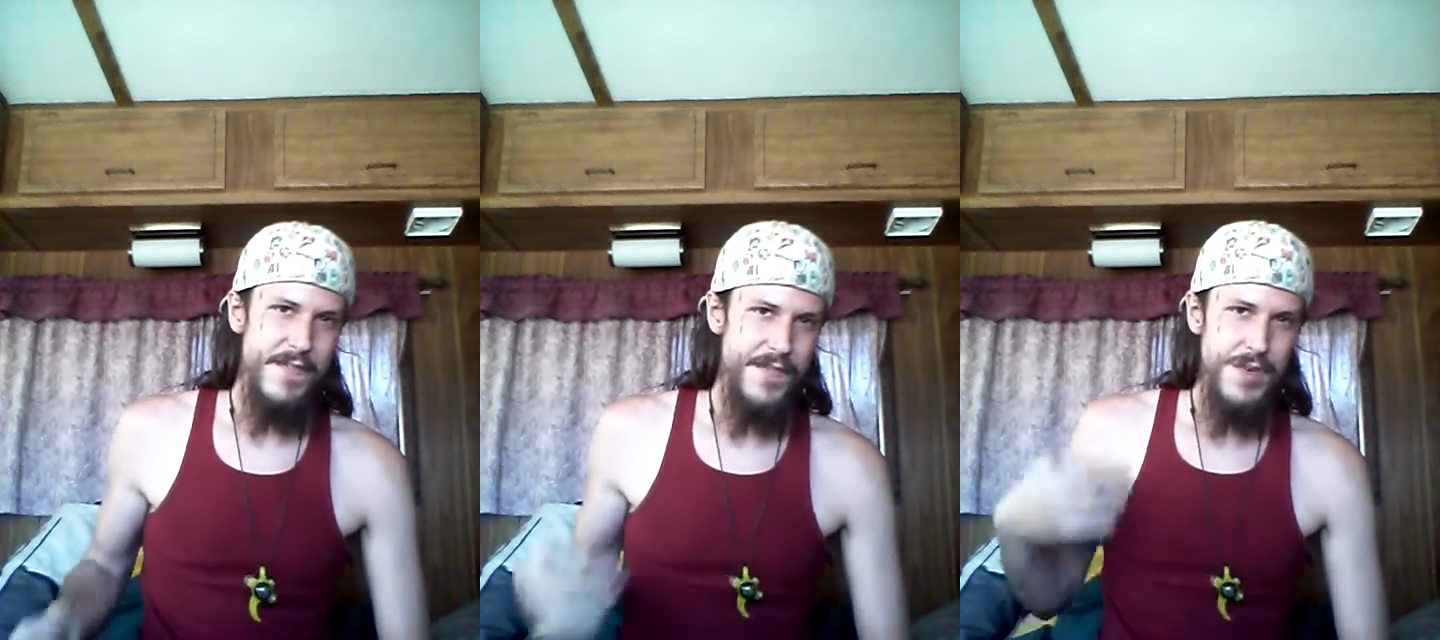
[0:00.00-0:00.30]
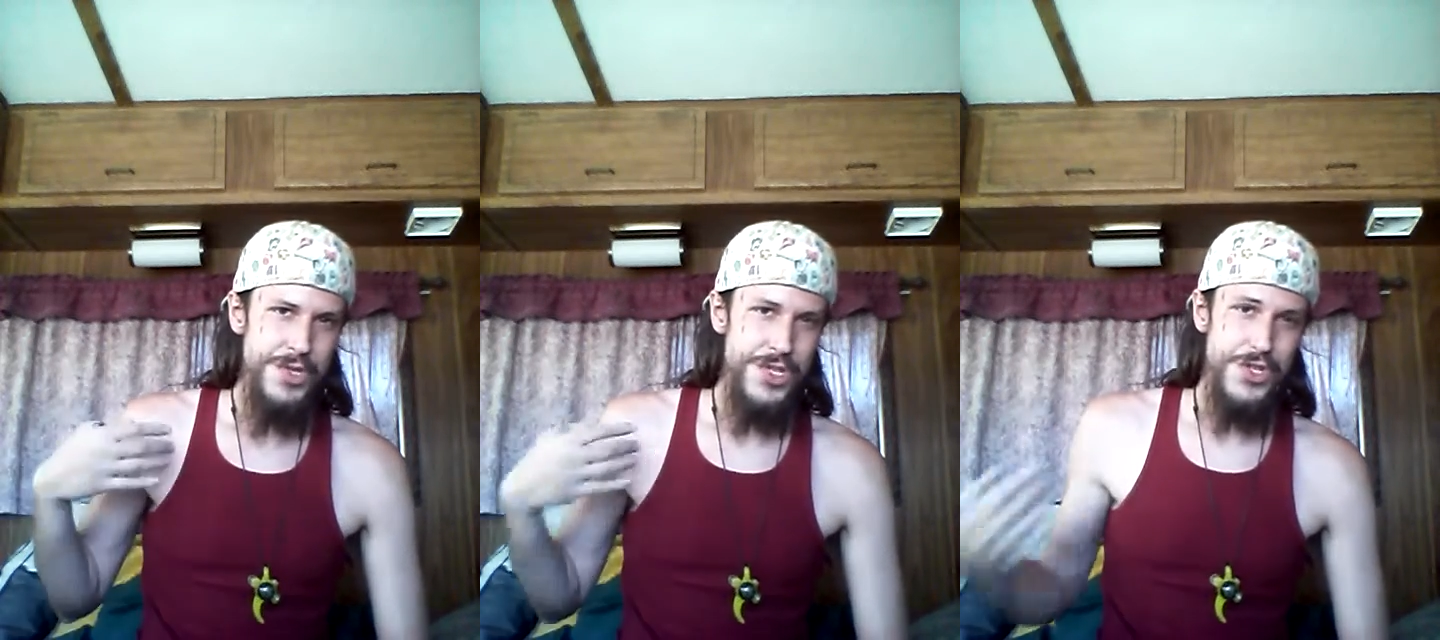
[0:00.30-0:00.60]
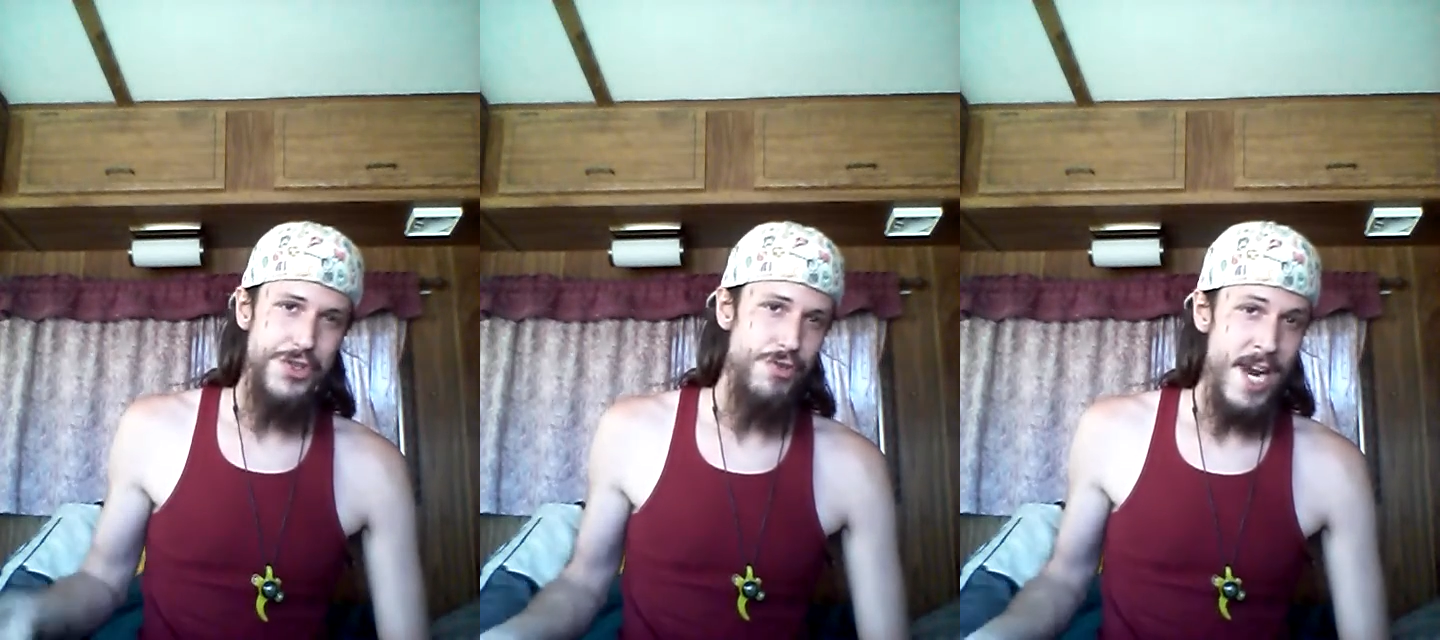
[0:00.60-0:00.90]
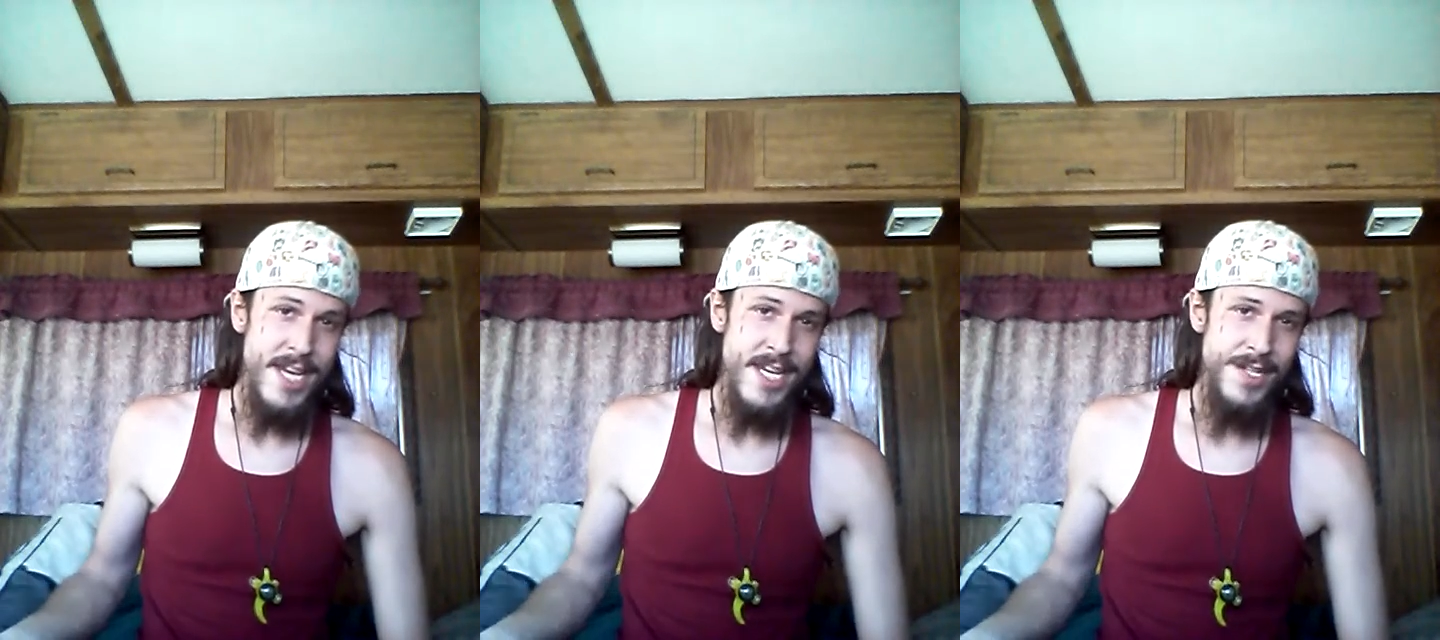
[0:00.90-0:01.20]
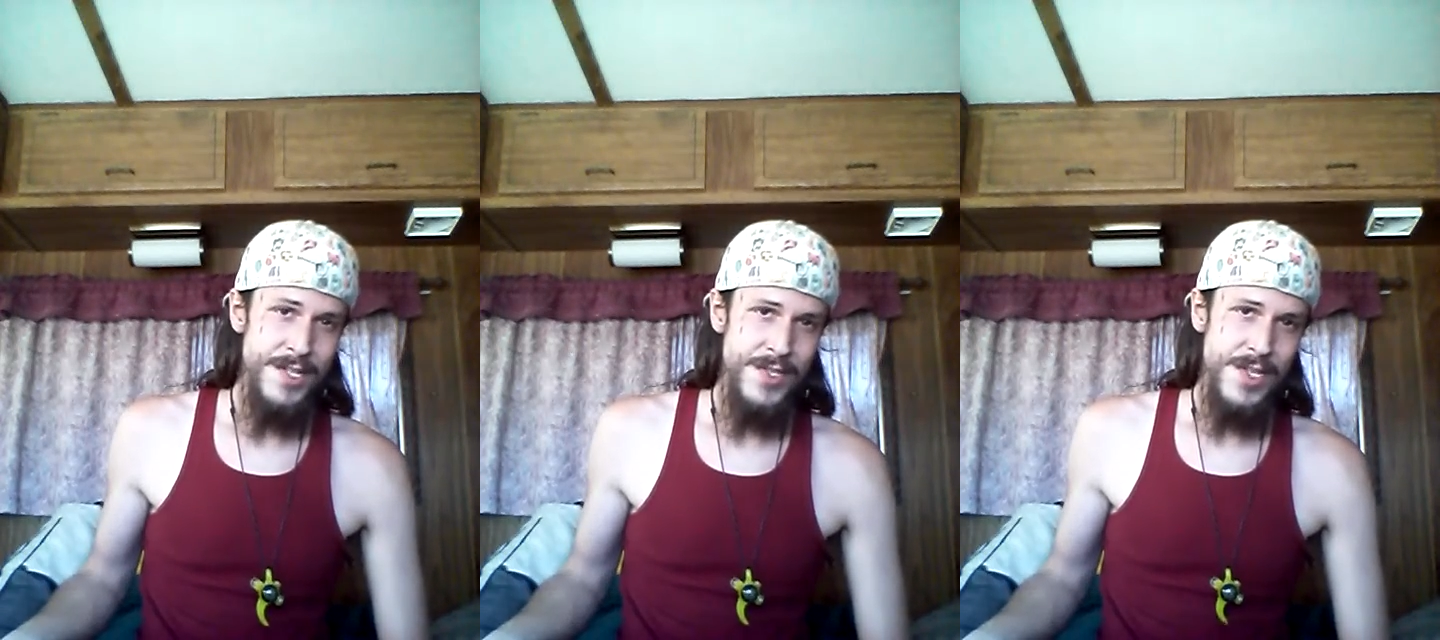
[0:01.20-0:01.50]
a few
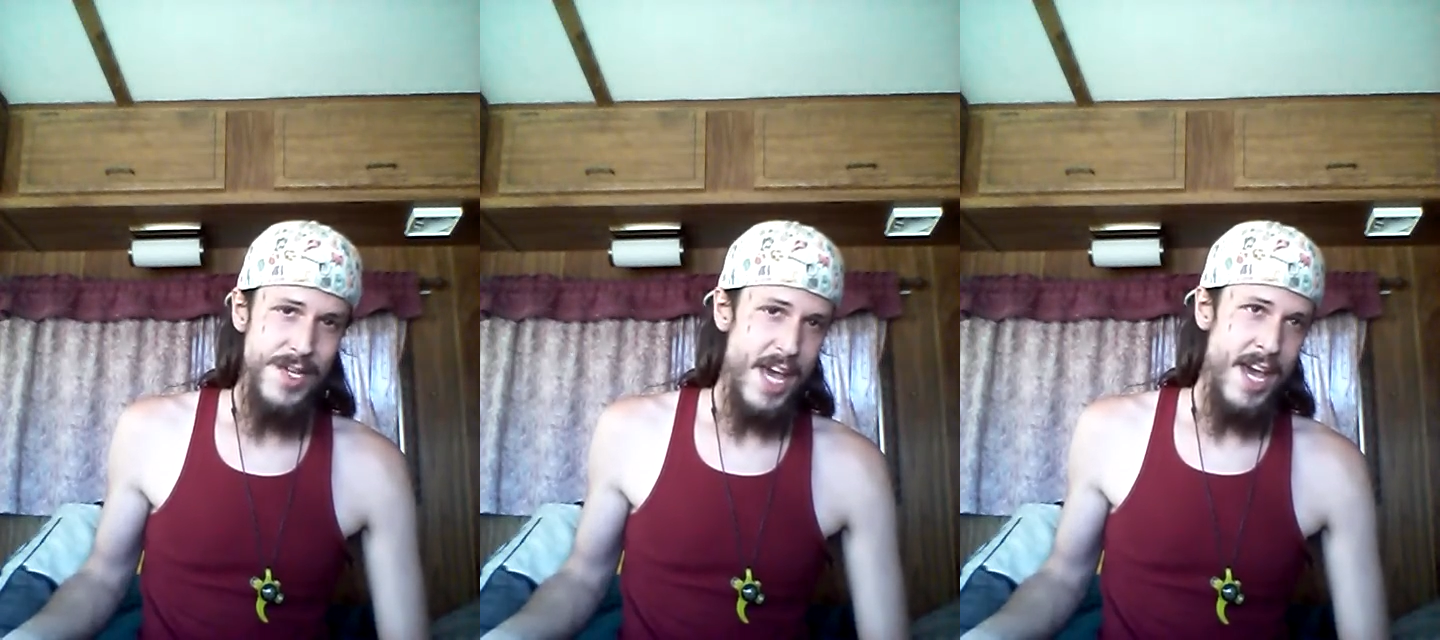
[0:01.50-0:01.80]
strains,